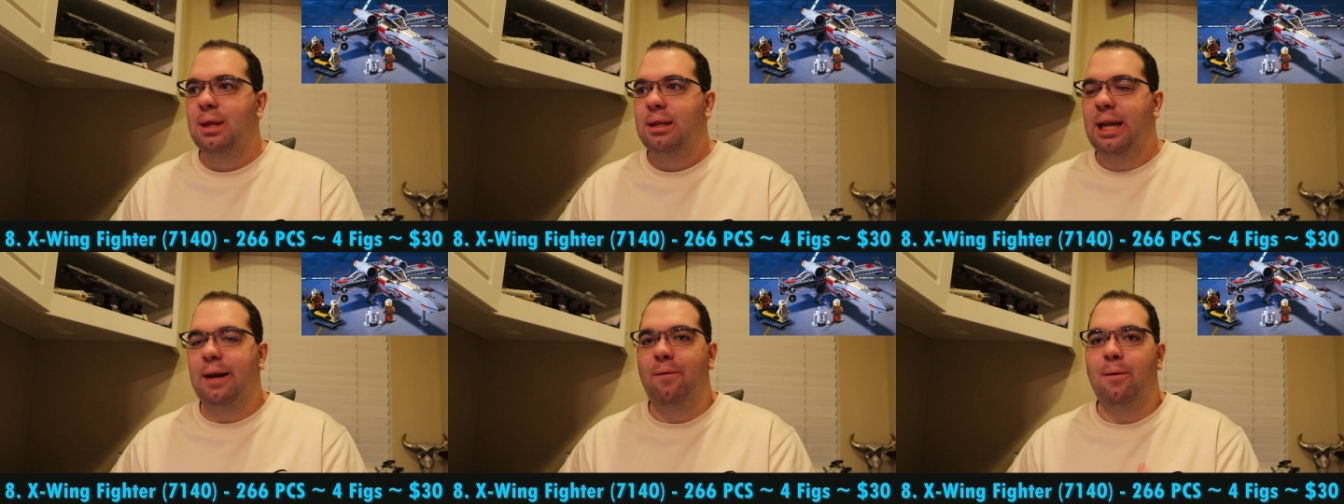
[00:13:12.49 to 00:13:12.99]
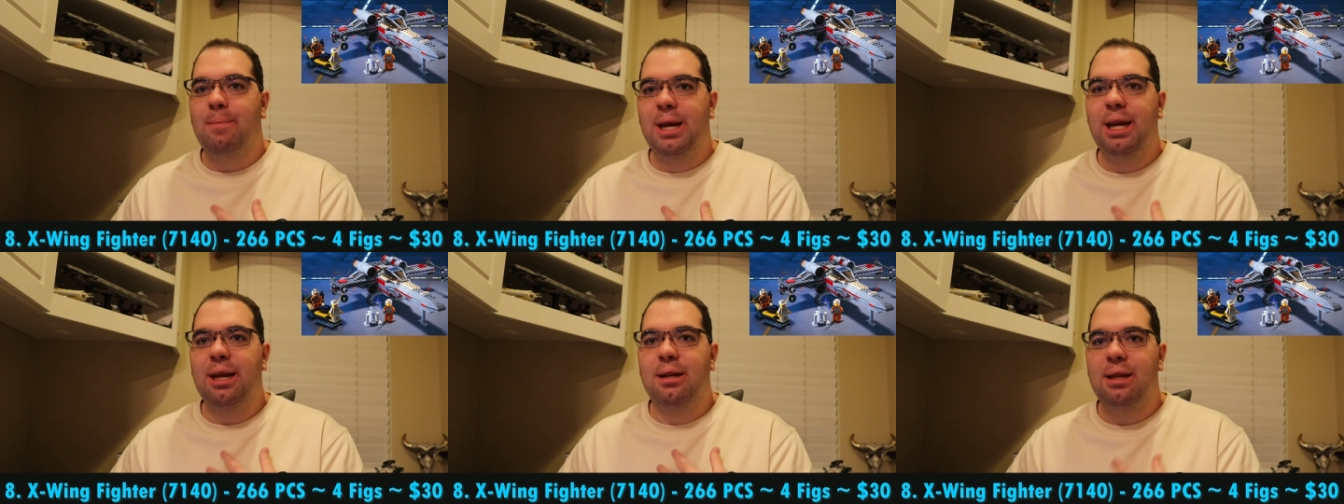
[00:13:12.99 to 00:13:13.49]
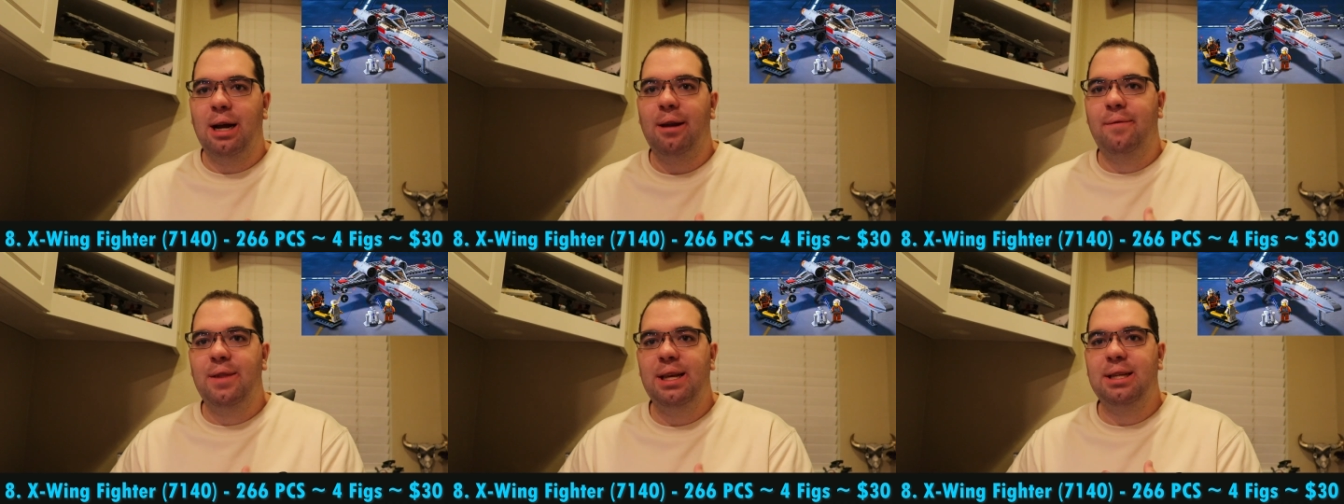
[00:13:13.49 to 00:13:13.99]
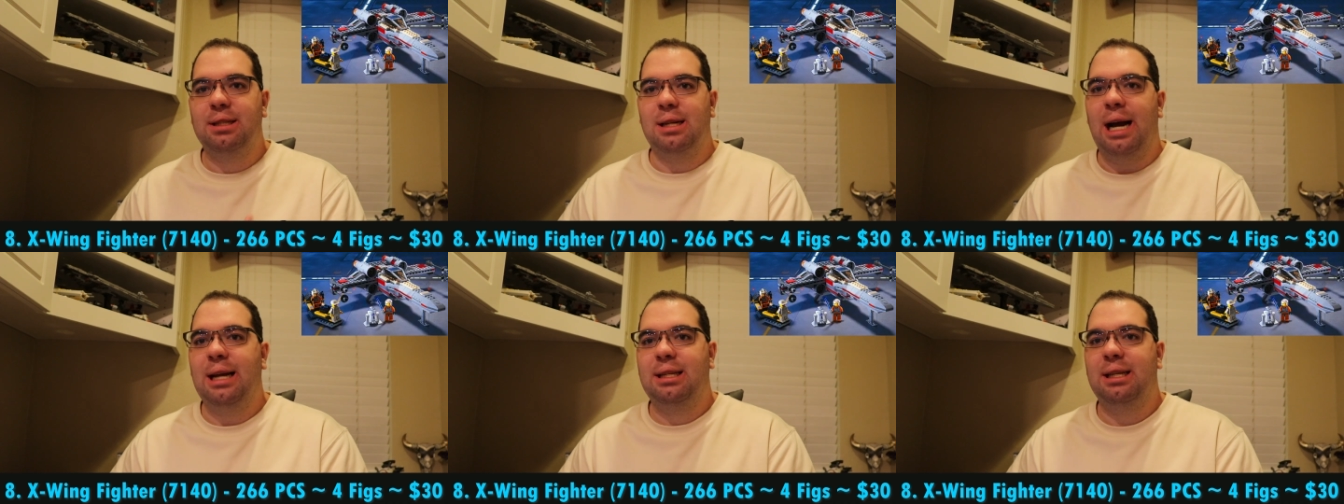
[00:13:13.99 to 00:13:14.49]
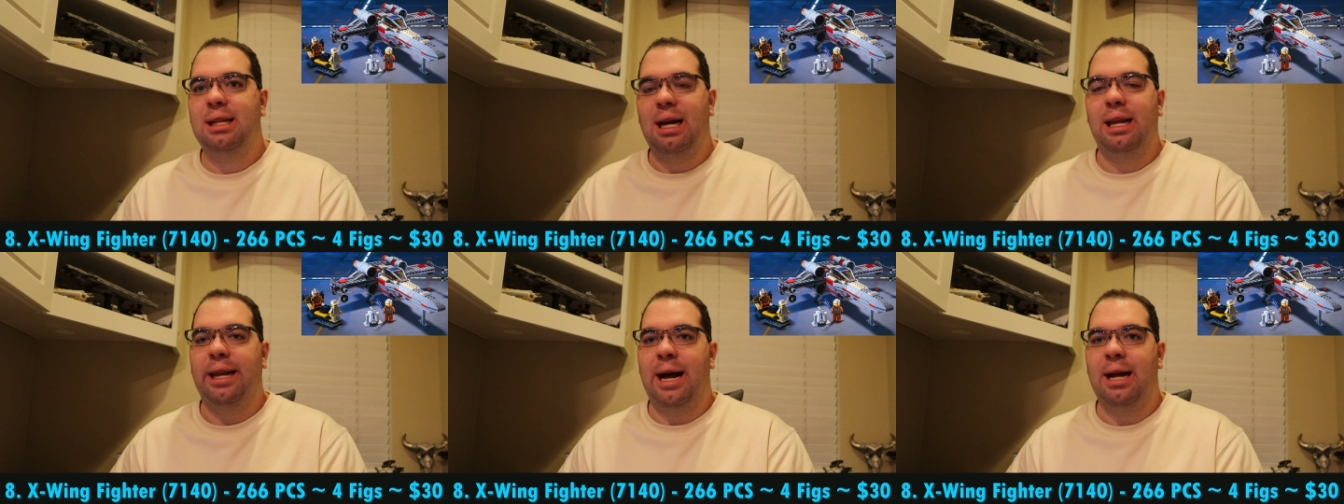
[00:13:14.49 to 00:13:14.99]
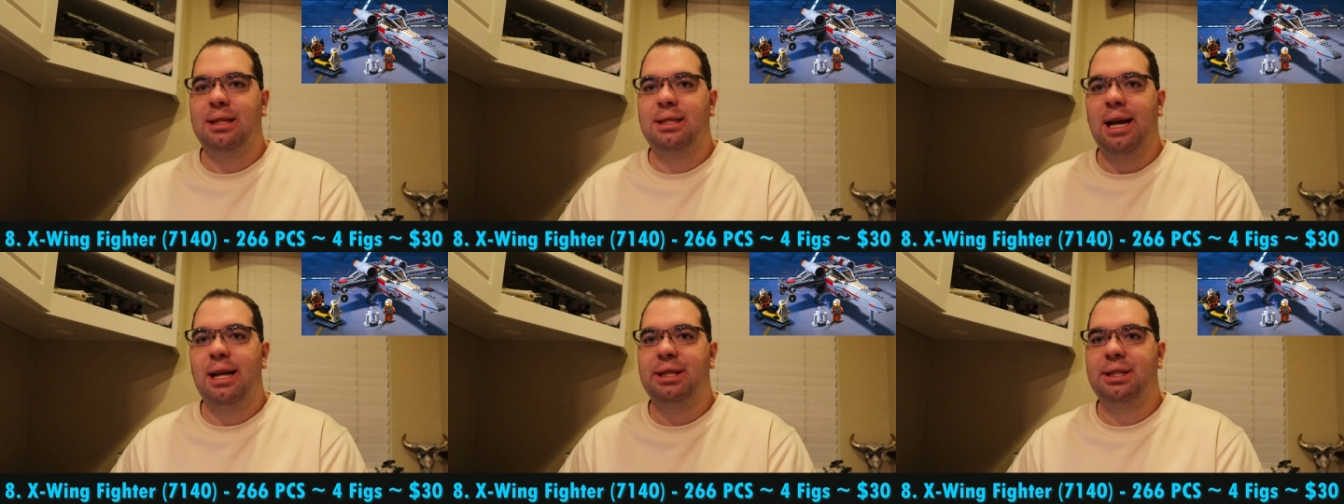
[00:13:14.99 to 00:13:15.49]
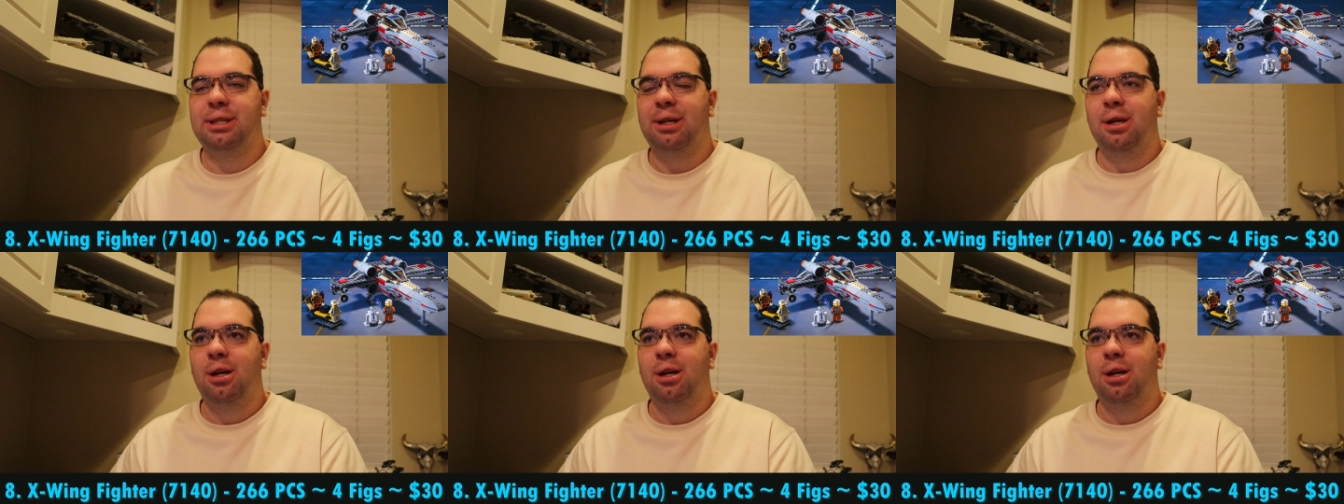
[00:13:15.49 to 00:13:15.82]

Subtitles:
Like for me, none of these 1999 sets